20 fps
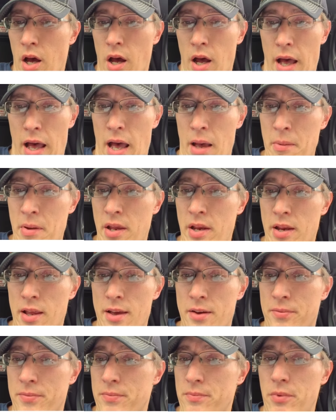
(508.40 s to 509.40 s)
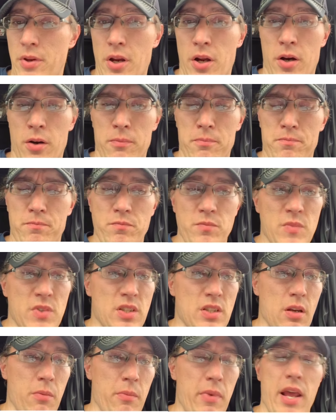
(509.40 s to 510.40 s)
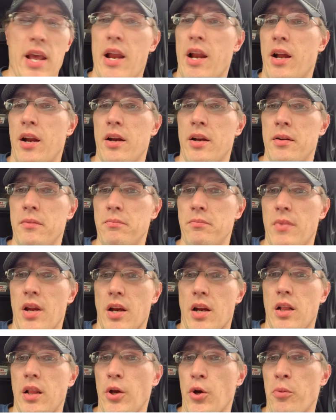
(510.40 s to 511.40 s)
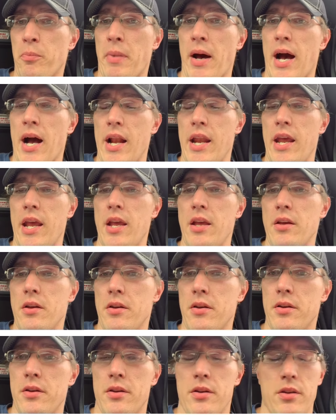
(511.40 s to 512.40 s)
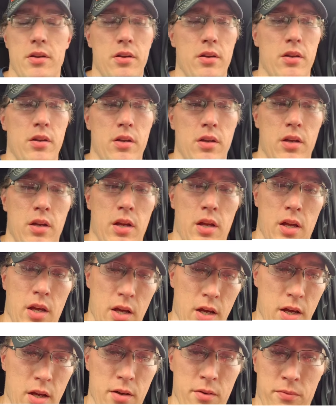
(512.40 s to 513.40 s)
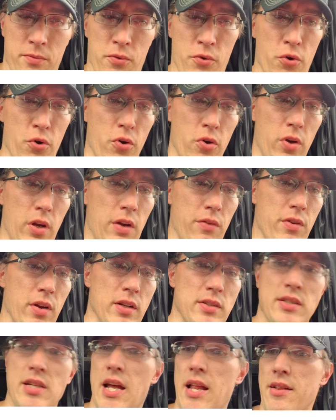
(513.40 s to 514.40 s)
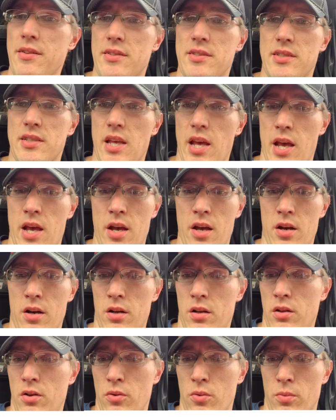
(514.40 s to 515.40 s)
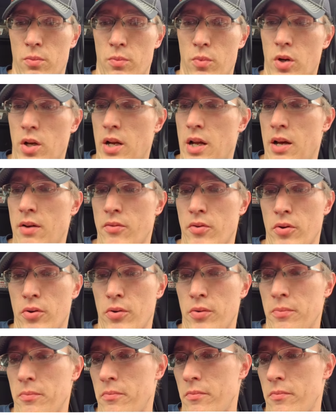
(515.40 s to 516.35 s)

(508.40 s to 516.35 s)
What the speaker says: I mean, if, you know, somebody had a clear body for even a 10th scale or whatever,